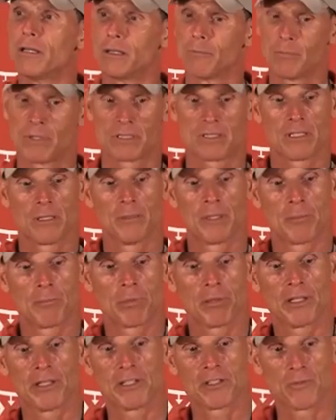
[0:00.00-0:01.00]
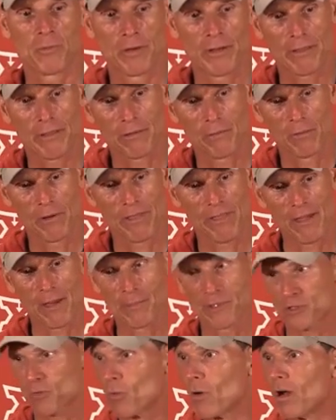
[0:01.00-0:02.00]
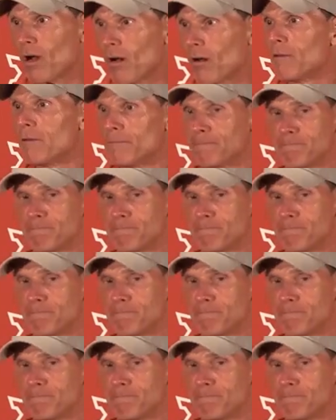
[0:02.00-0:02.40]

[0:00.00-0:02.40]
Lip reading: But I've been pleased with them as well.